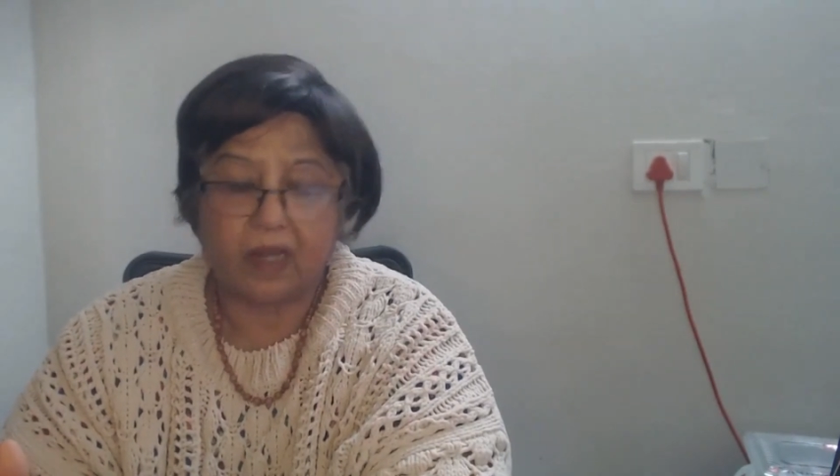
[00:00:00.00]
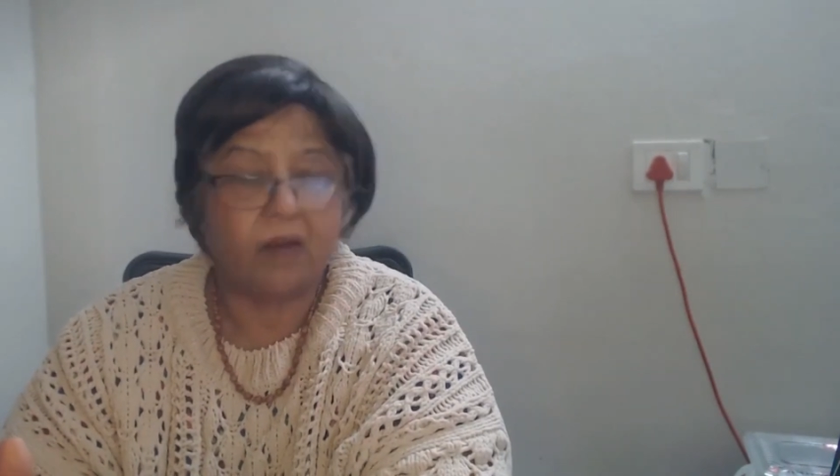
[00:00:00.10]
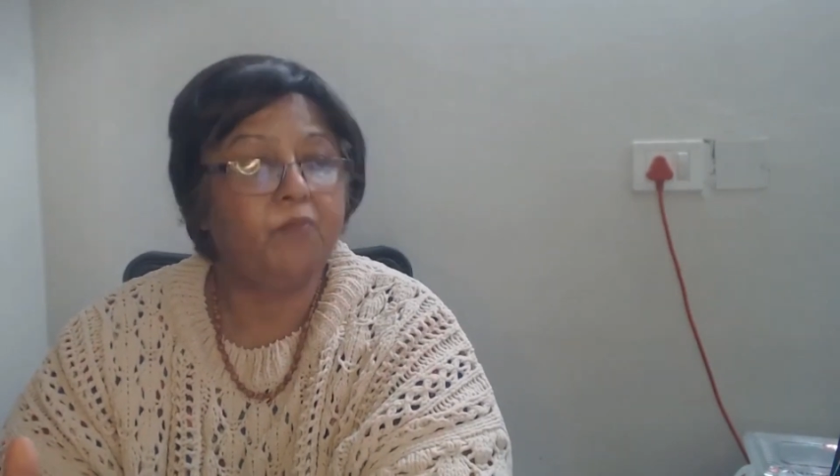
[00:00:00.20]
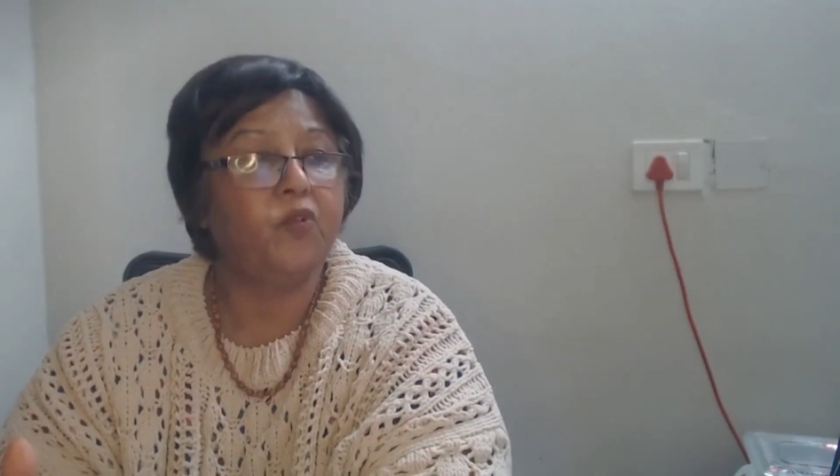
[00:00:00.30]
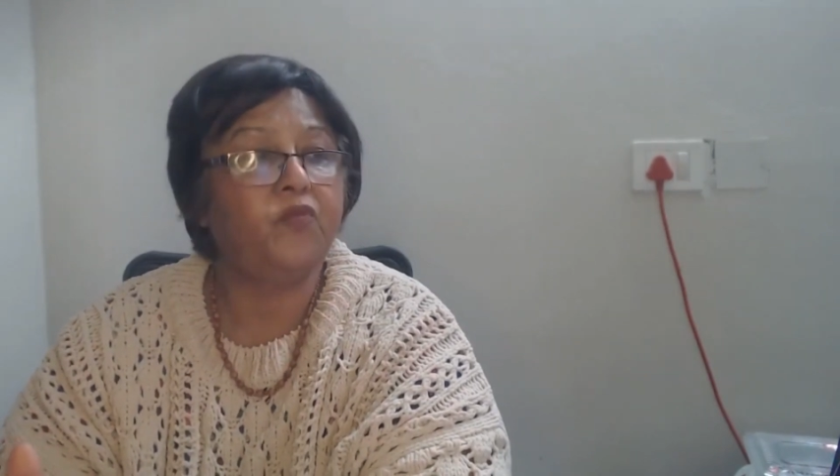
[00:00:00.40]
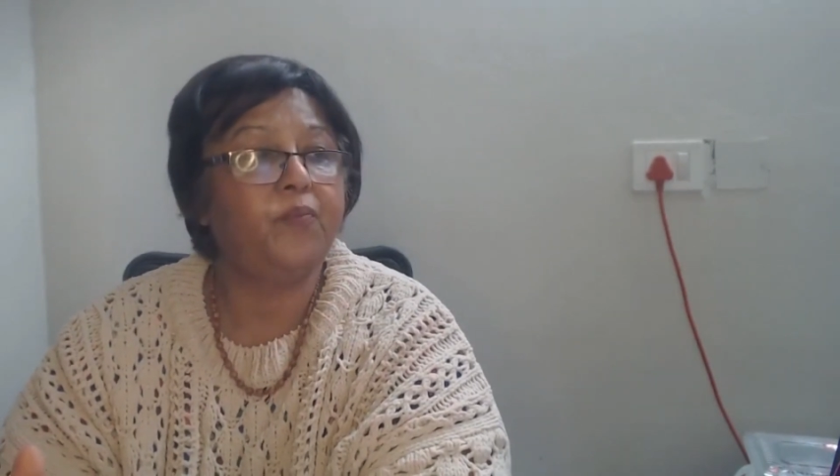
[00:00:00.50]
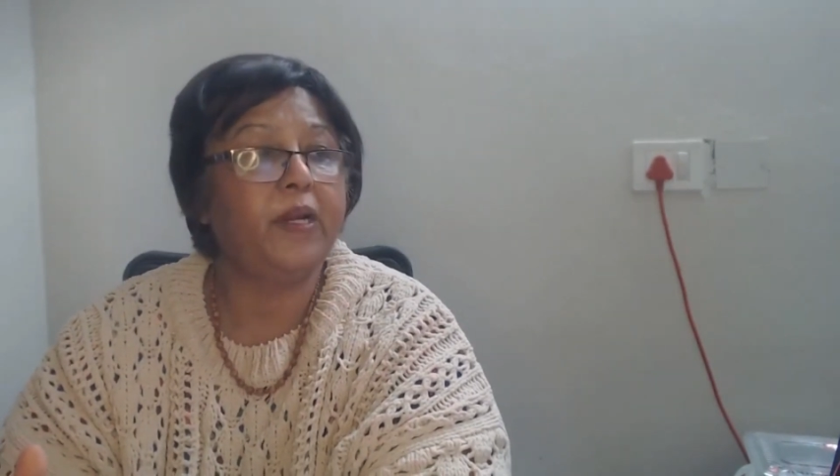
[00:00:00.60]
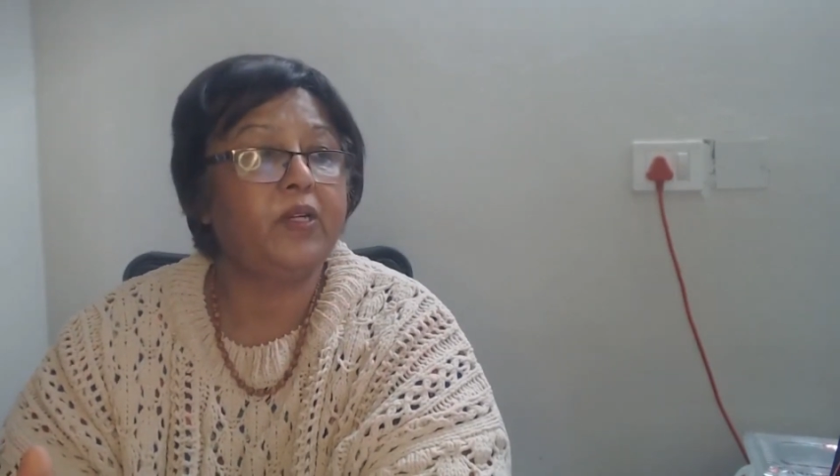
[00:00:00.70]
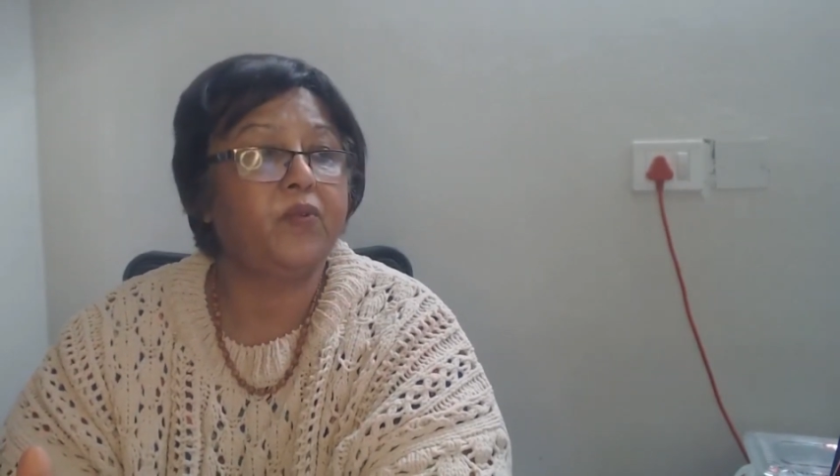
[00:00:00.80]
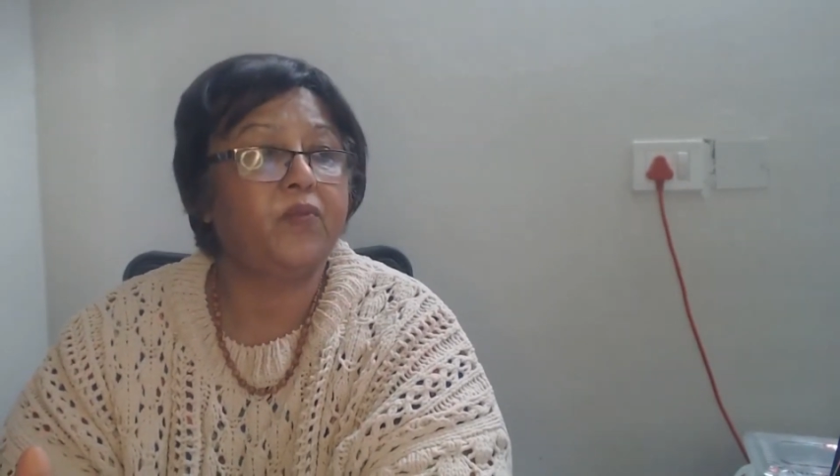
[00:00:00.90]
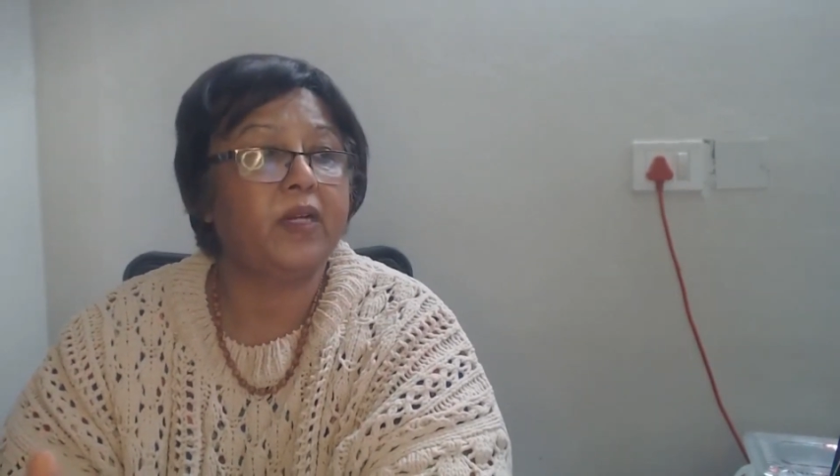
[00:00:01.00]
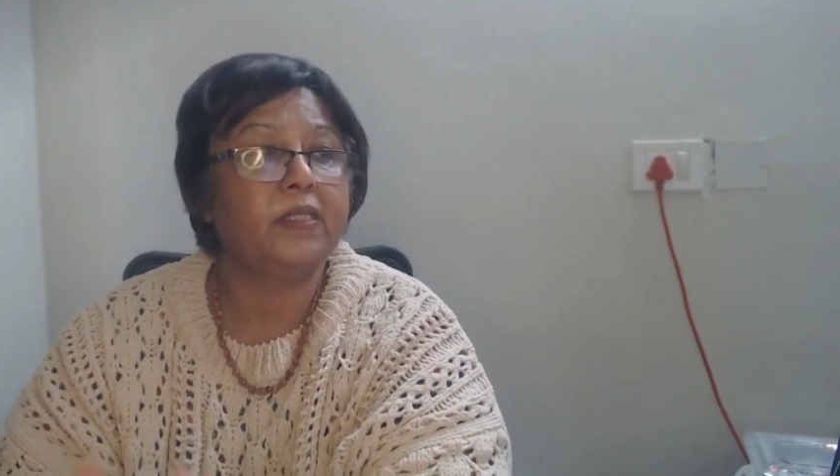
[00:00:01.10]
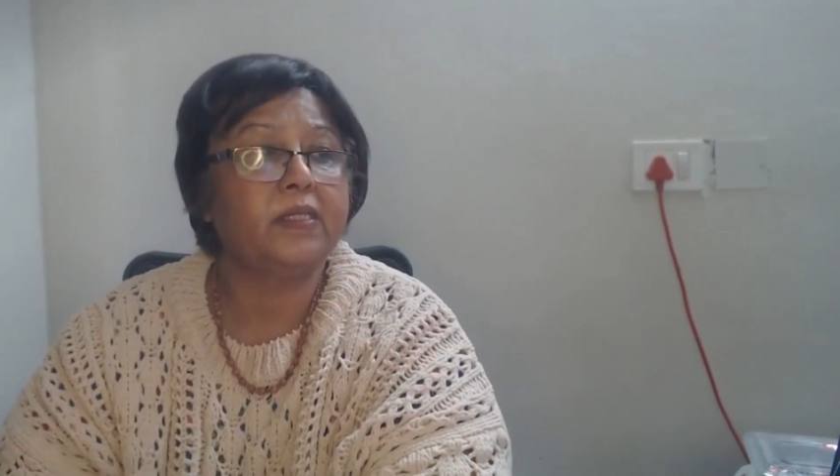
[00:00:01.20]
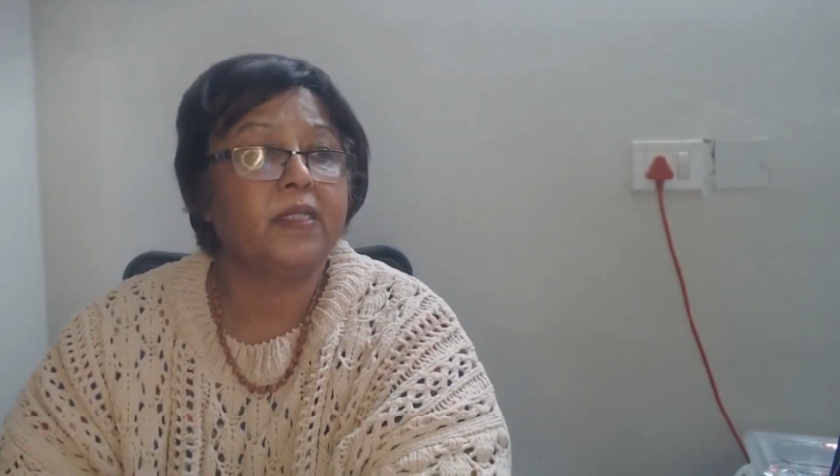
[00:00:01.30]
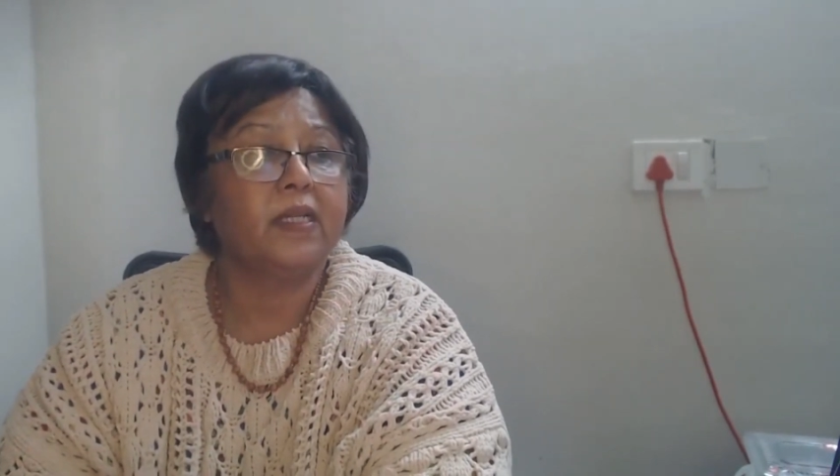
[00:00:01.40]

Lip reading: a movement towards